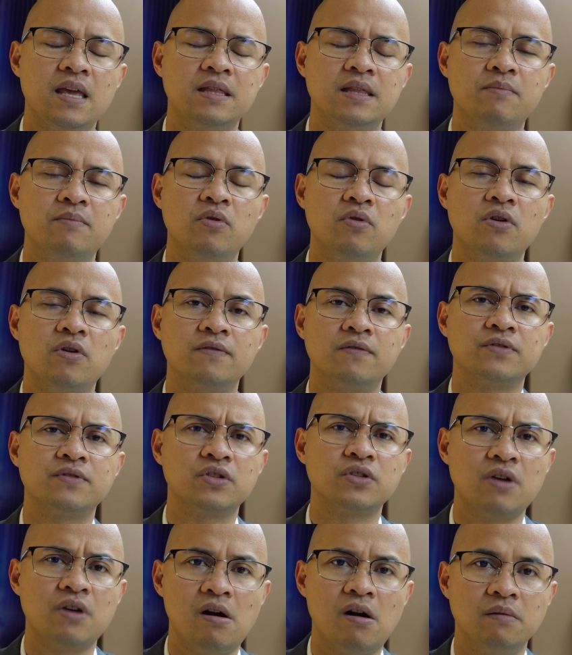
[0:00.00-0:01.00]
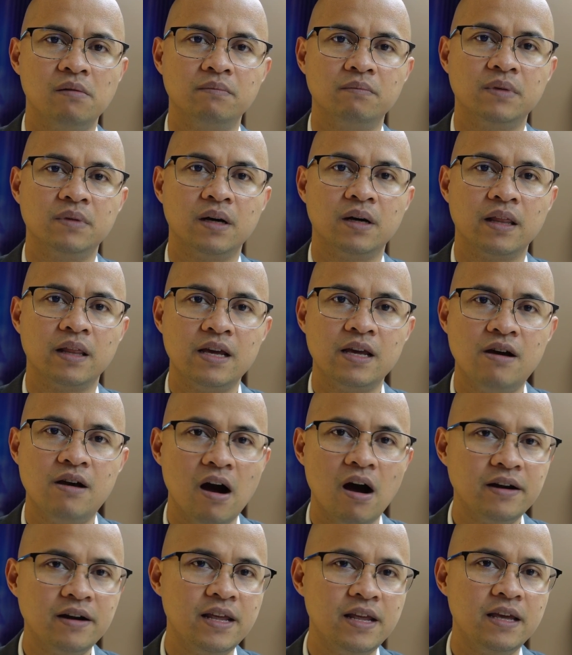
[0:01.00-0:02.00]
the book of Psalm
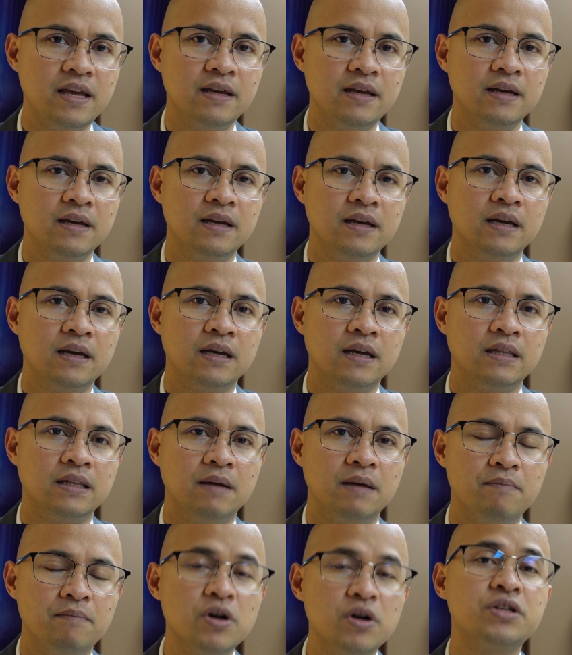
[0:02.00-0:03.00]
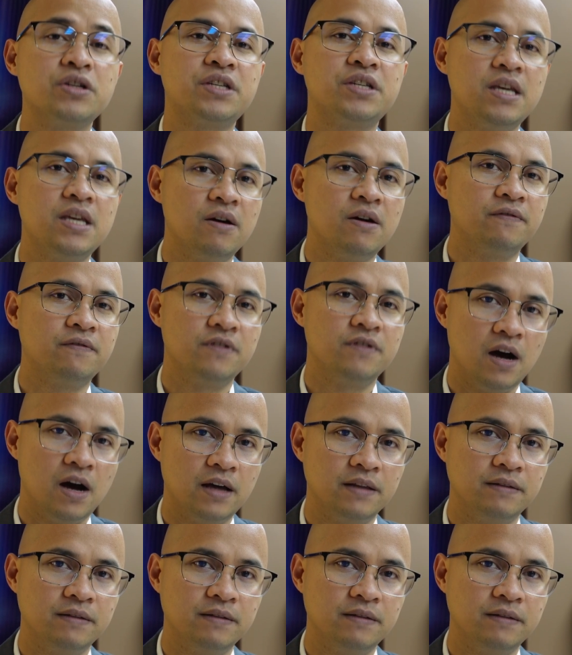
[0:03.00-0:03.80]
regarding the mercy of God.